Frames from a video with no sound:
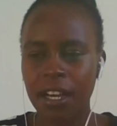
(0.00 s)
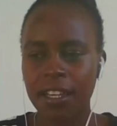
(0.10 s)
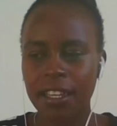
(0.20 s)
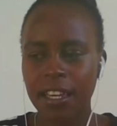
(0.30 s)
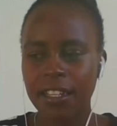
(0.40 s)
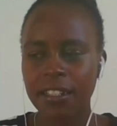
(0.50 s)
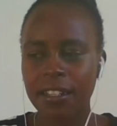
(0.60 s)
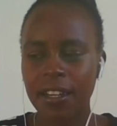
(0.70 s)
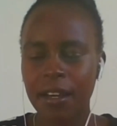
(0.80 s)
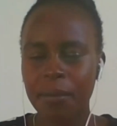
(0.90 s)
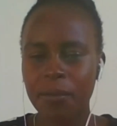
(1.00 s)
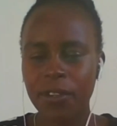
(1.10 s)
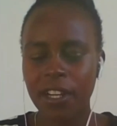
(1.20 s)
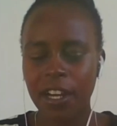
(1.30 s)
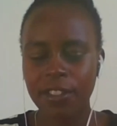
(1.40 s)
again
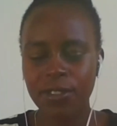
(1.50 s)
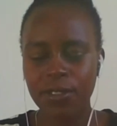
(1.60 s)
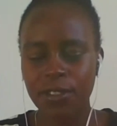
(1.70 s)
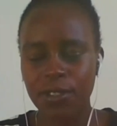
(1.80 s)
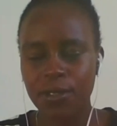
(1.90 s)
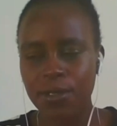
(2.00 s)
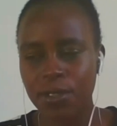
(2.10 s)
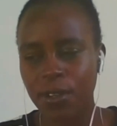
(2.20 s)
relies on the use